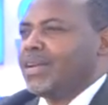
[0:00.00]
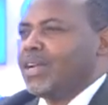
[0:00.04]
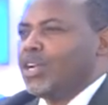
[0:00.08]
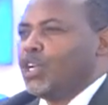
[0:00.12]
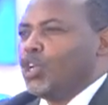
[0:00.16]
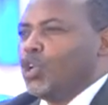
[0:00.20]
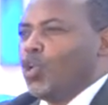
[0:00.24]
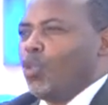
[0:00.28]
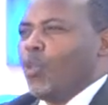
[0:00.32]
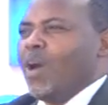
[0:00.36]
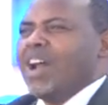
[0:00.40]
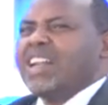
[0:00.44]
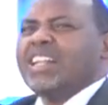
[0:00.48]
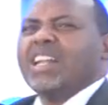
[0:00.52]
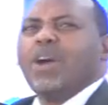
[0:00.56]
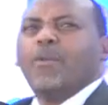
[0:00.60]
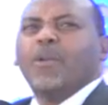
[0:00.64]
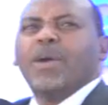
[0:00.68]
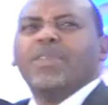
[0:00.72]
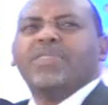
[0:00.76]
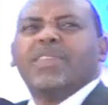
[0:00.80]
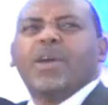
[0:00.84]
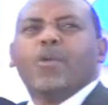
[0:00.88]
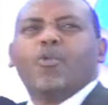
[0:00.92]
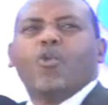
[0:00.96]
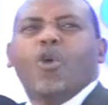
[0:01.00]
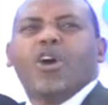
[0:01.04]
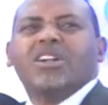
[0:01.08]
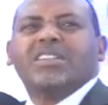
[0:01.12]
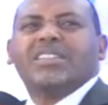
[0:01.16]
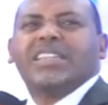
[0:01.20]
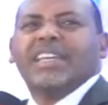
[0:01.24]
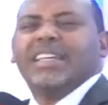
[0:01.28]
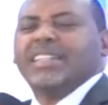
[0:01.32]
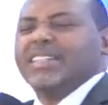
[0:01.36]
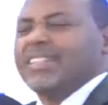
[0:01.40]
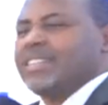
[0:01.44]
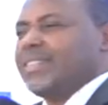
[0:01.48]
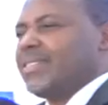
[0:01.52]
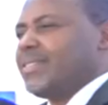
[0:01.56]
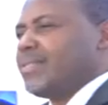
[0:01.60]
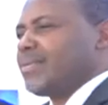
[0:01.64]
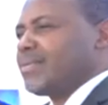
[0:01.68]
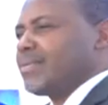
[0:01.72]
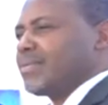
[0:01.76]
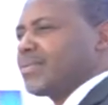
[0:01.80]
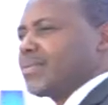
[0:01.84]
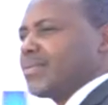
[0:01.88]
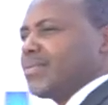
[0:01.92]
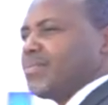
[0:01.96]
No wonder when they wanted
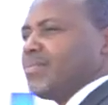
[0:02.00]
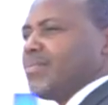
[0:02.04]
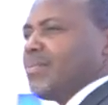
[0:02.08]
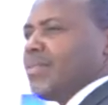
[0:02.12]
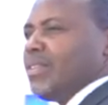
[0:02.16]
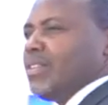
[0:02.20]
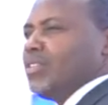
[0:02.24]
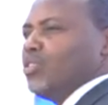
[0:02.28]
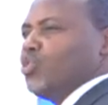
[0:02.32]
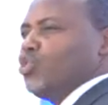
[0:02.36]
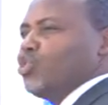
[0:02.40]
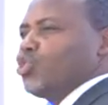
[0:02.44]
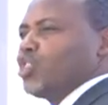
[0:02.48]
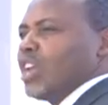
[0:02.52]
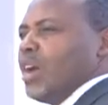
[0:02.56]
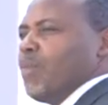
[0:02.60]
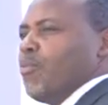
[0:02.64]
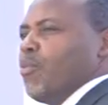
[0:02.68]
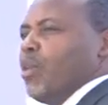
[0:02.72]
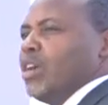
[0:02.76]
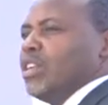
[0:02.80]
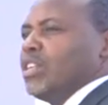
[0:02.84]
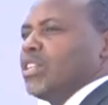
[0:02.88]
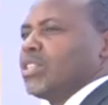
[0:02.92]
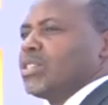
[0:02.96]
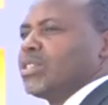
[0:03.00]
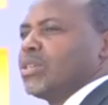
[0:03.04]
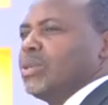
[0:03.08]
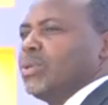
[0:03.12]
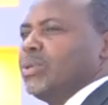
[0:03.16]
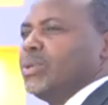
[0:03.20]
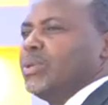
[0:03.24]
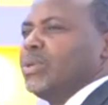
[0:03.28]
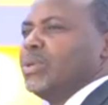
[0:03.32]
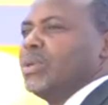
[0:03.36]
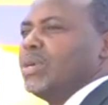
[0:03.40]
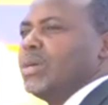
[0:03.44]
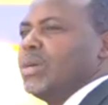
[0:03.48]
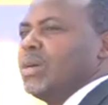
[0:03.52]
someone to